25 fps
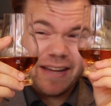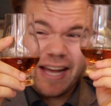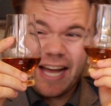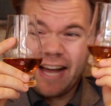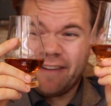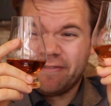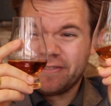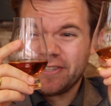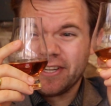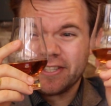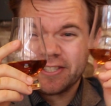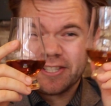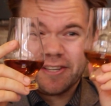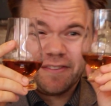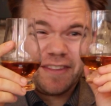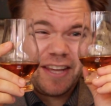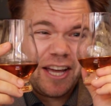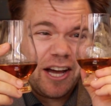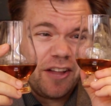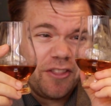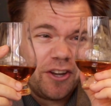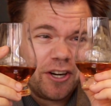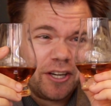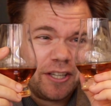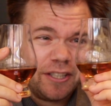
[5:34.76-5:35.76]
half dozen of
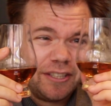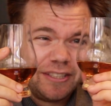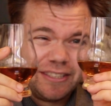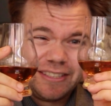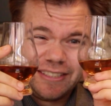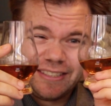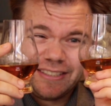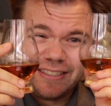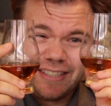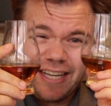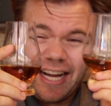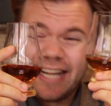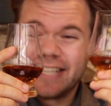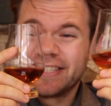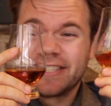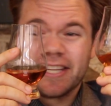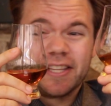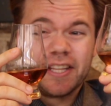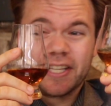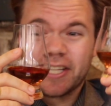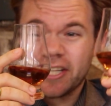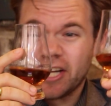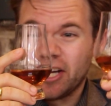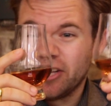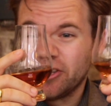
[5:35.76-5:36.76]
the other, I'd
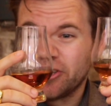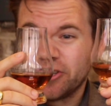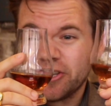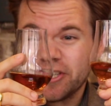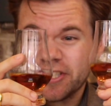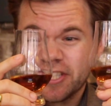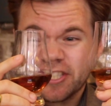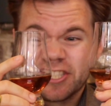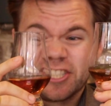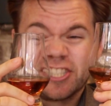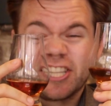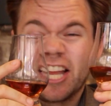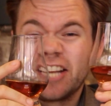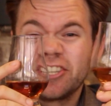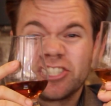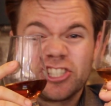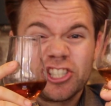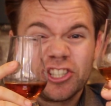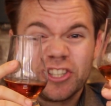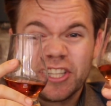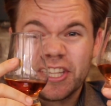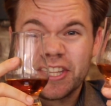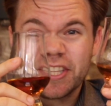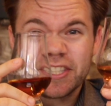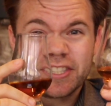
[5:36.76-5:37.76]
say the color is
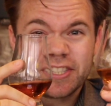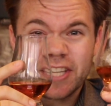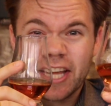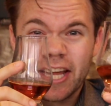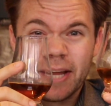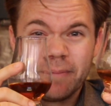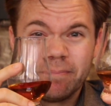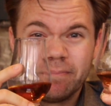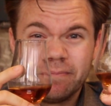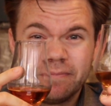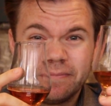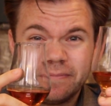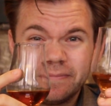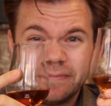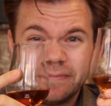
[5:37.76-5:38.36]
essentially the same.